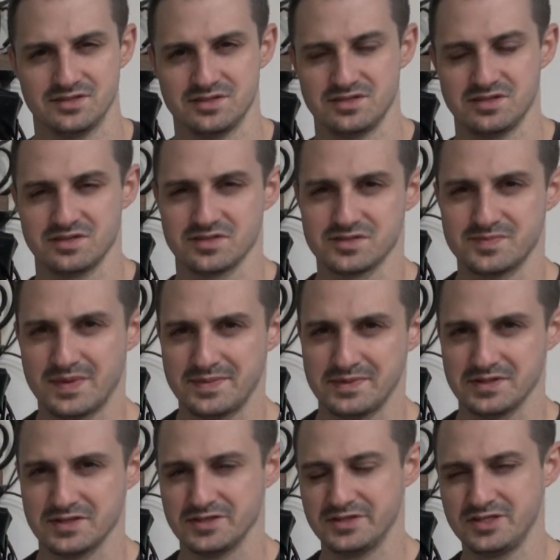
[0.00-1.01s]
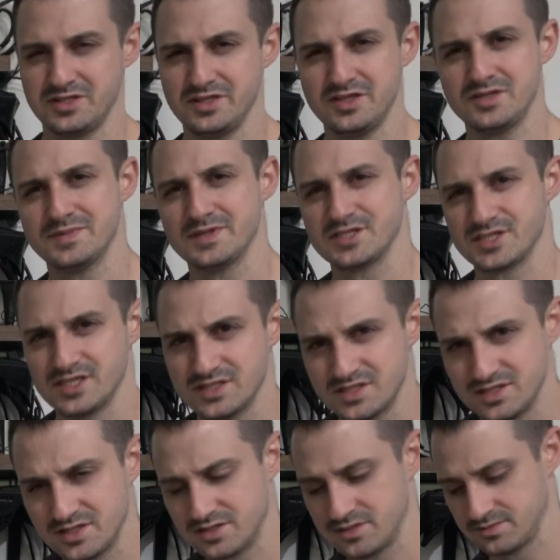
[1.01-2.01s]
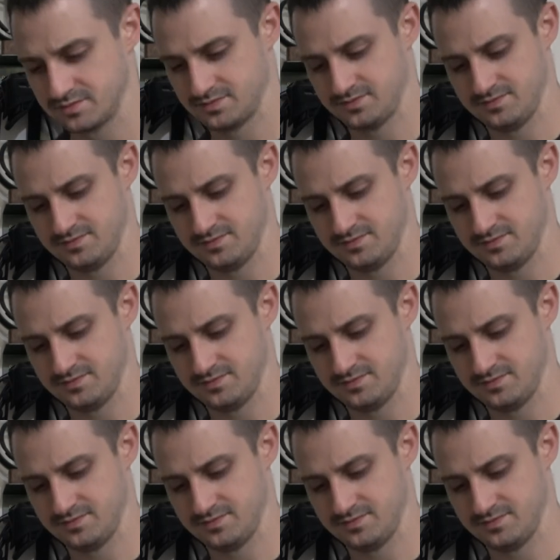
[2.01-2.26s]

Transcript: or just maybe a little bit chintzier.